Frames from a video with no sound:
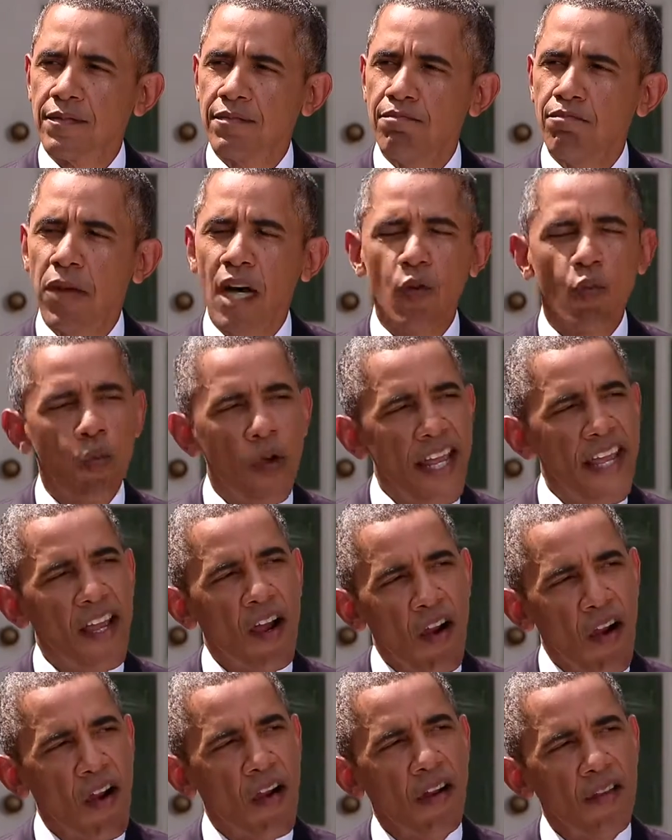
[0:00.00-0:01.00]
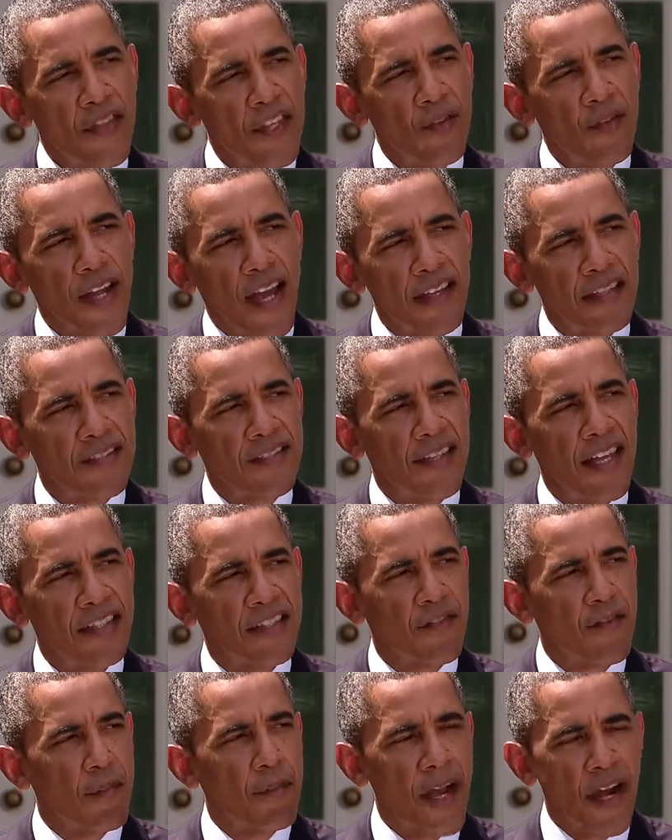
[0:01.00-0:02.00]
But we are the United
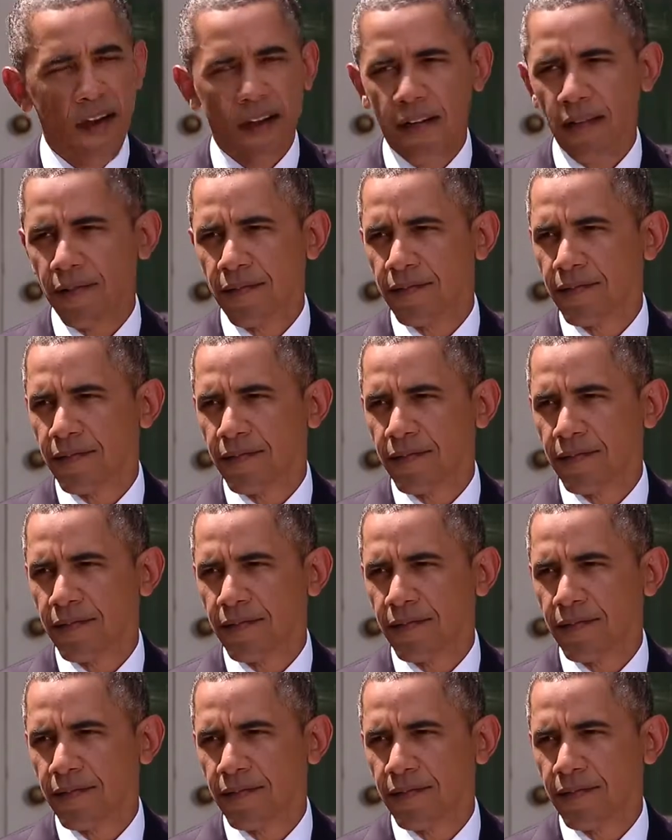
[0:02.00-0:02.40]
States of America,